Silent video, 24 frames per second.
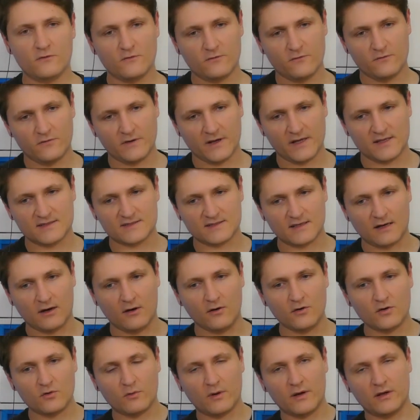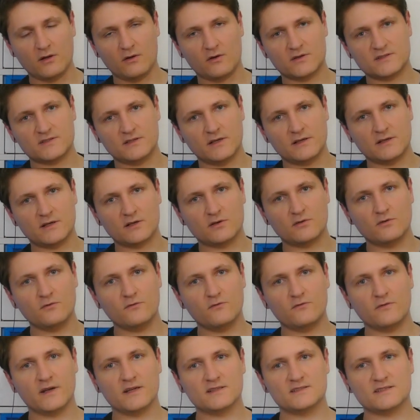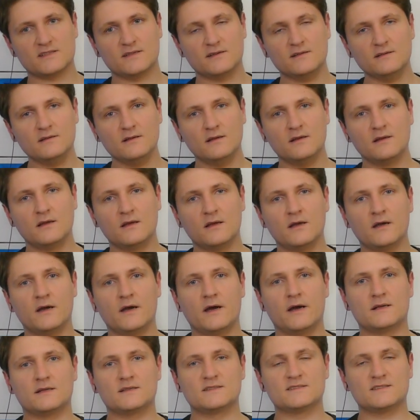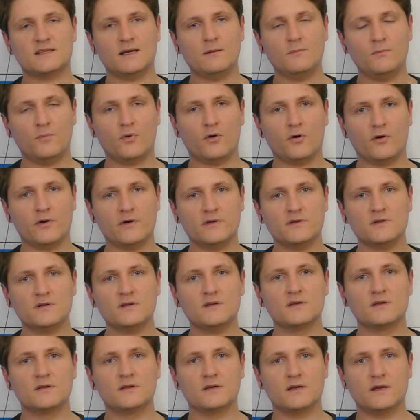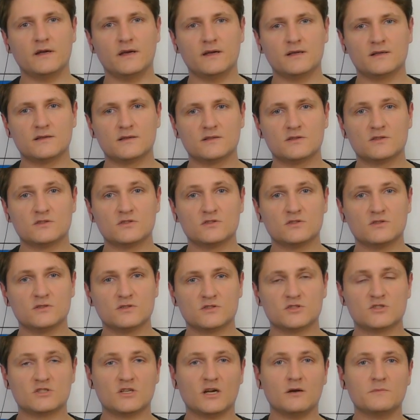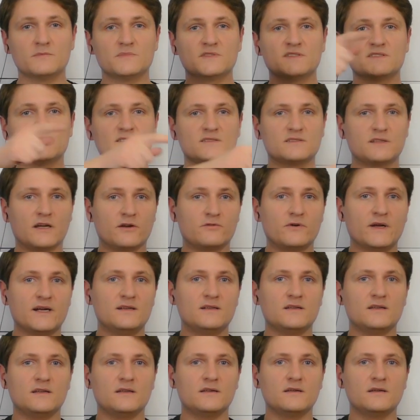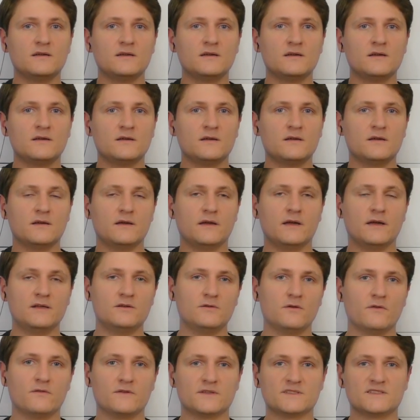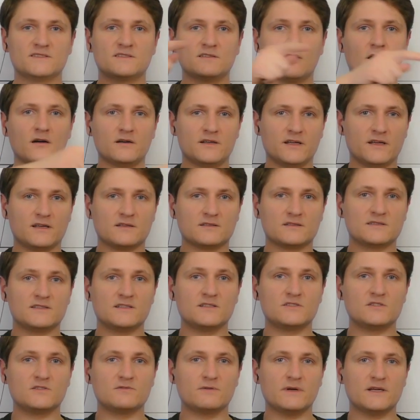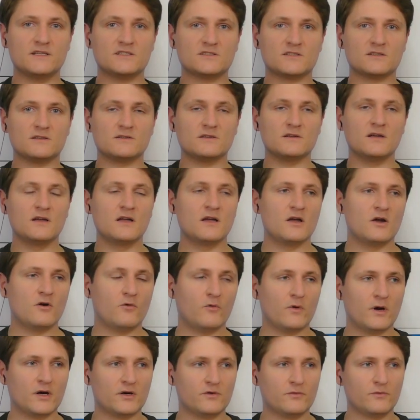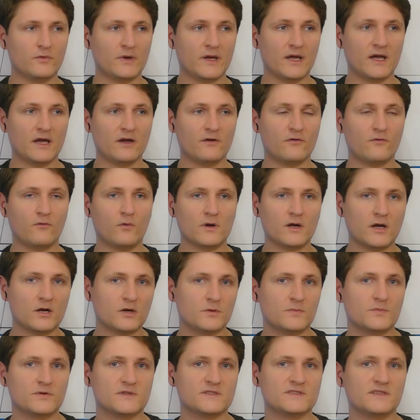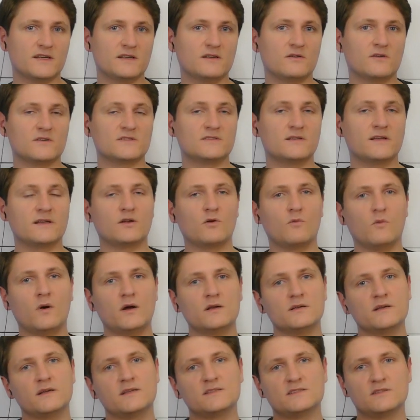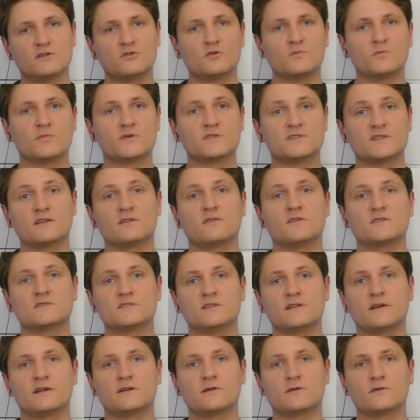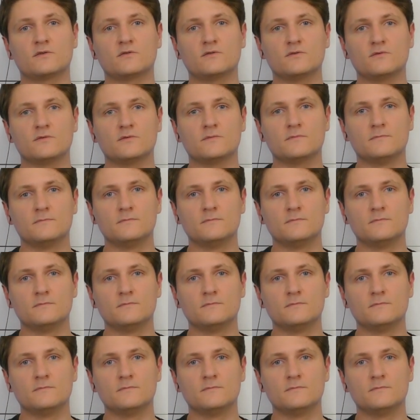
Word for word: fades out while oscillator two fades in, and at some point it jumps directly into the starting situation where we have one hundred percent oscillator one and zero percent oscillator two.